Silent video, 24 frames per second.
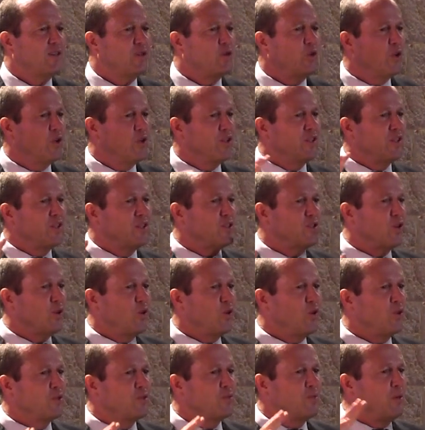Google these
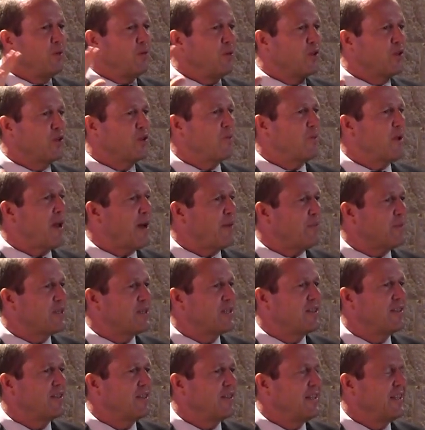old biblical
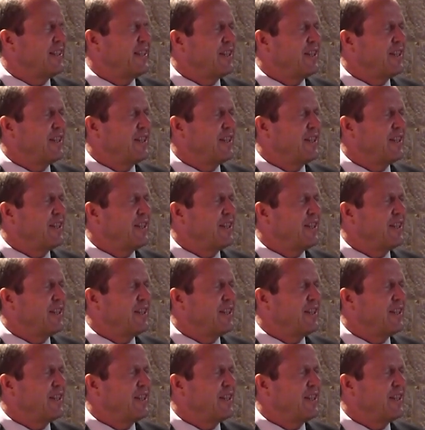maps